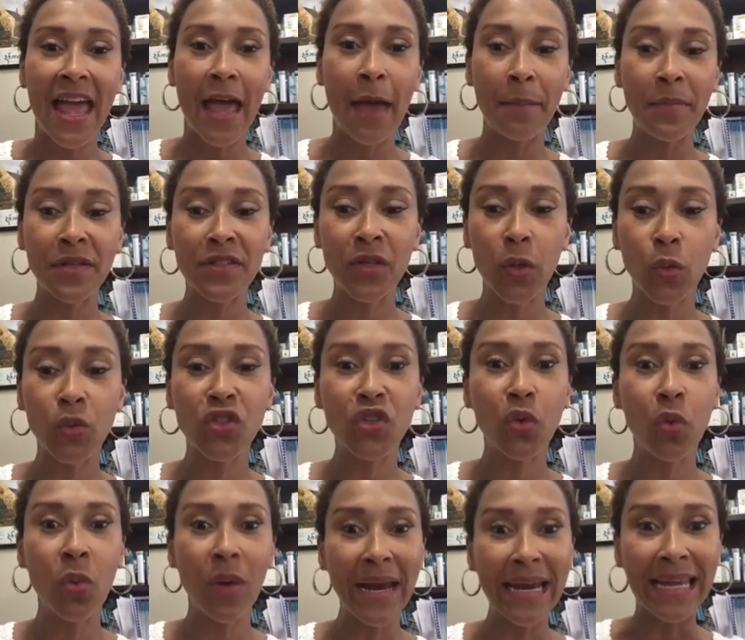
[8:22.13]
Episode
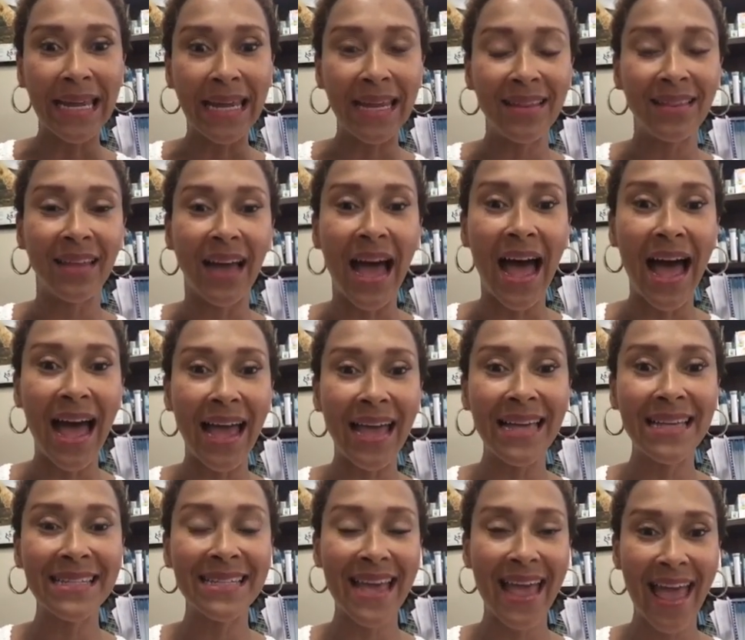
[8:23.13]
20, The
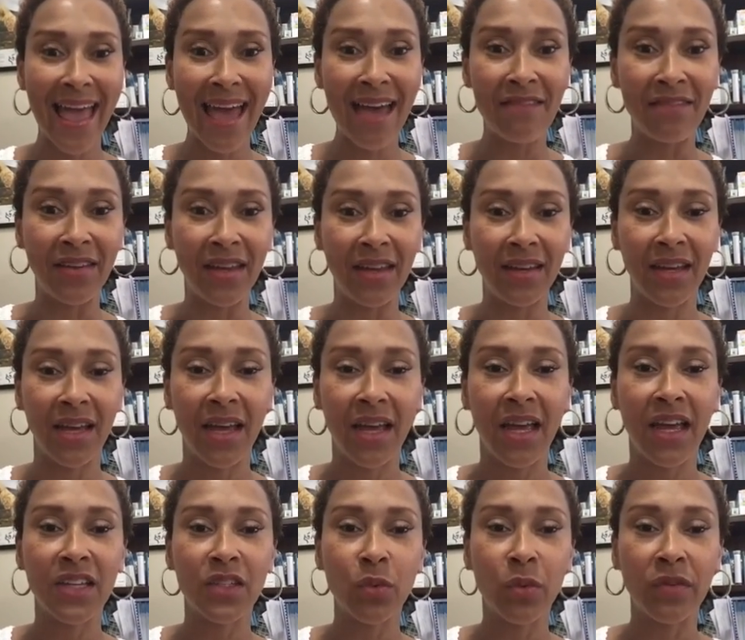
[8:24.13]
Eyes Have It,
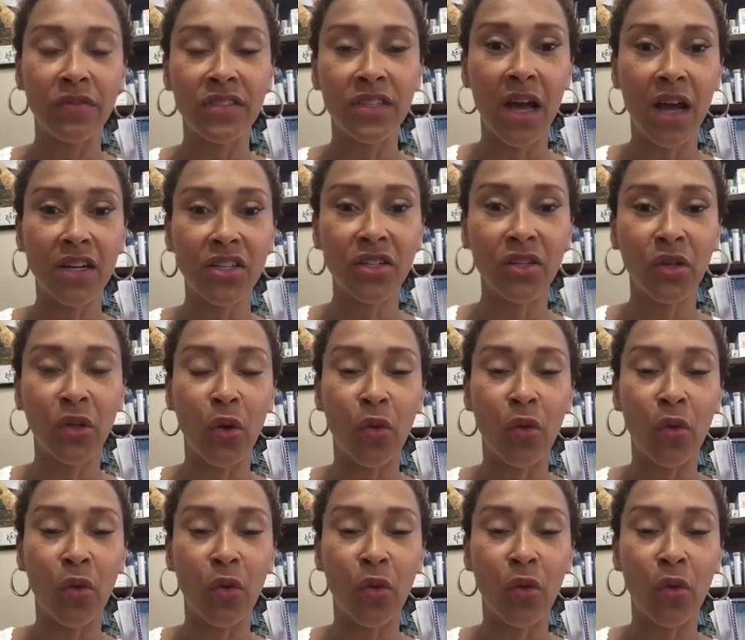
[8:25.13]
is with Dr.